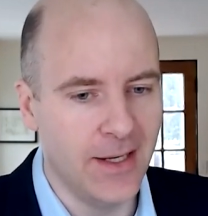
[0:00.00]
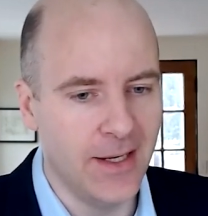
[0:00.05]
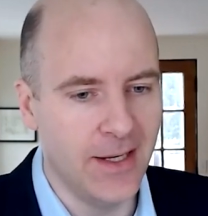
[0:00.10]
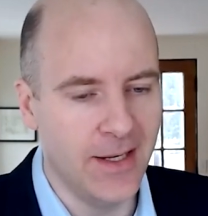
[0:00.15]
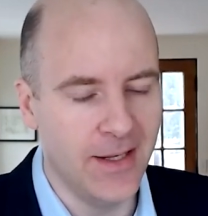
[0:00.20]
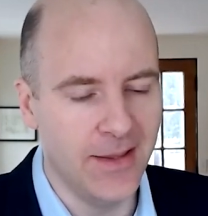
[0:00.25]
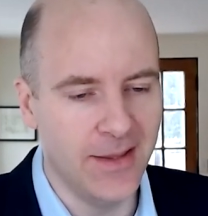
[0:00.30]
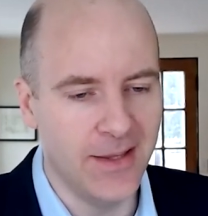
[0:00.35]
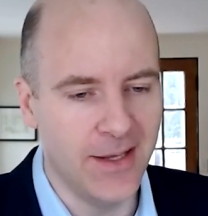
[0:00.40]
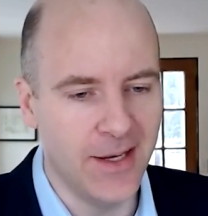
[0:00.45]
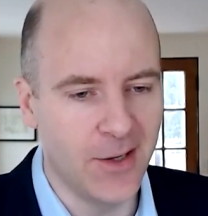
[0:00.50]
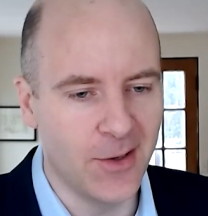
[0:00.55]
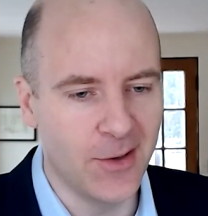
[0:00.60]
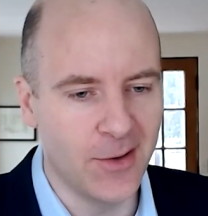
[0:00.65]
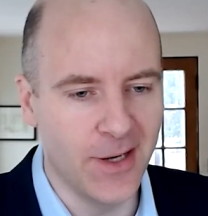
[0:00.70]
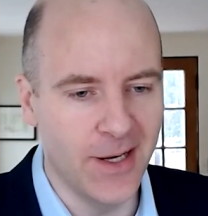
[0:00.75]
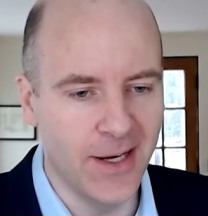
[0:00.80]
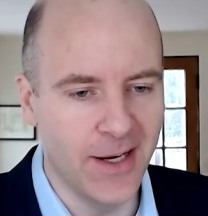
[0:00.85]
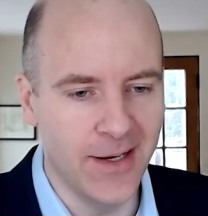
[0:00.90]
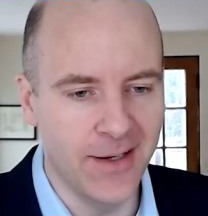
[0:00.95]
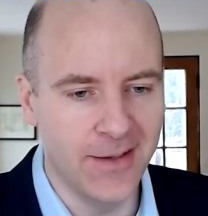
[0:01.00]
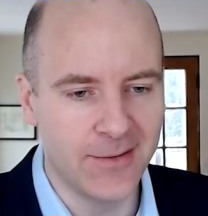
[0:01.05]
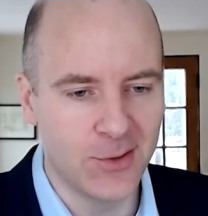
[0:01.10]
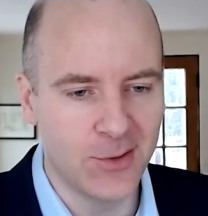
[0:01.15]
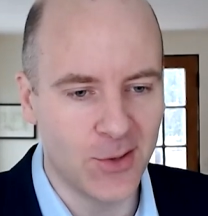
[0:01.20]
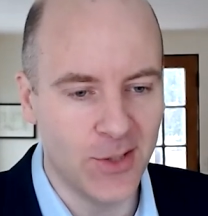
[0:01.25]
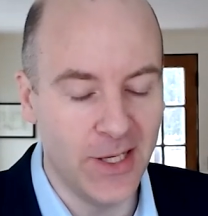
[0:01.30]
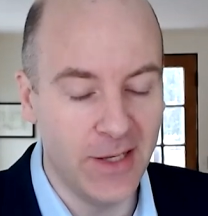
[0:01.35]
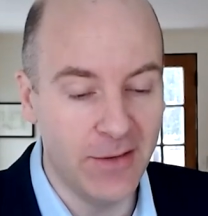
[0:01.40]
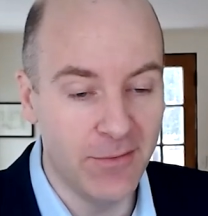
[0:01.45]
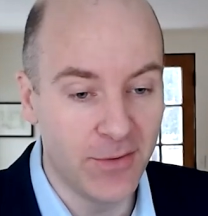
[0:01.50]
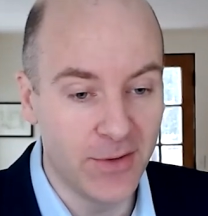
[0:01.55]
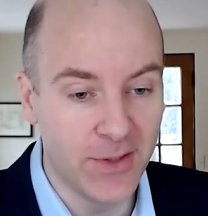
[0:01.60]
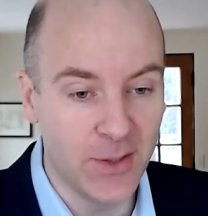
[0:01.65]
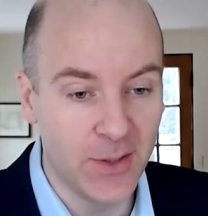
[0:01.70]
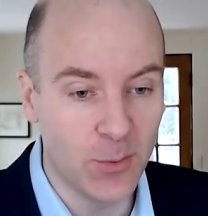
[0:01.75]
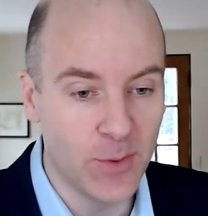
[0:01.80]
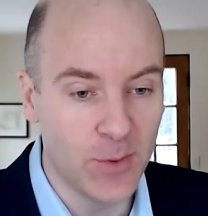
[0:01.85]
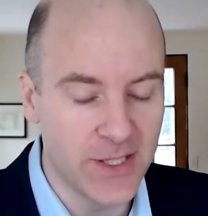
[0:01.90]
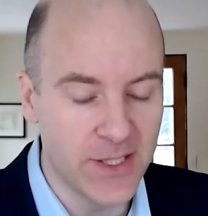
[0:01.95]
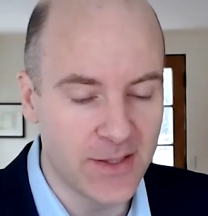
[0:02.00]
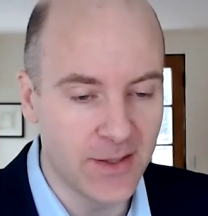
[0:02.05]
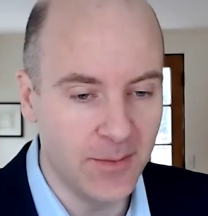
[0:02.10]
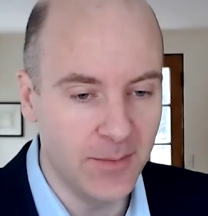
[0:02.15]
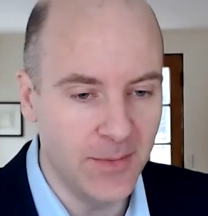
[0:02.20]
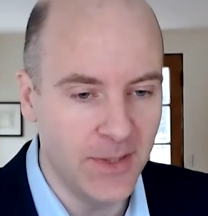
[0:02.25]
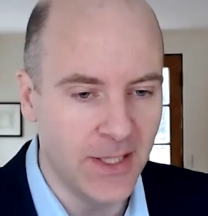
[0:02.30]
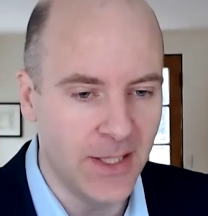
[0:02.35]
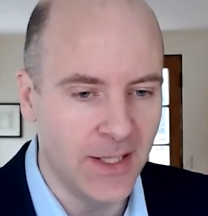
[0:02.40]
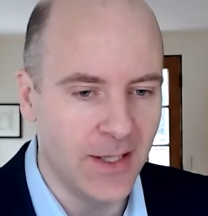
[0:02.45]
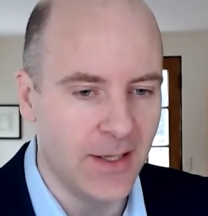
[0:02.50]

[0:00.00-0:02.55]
in their sort of infinite wisdom,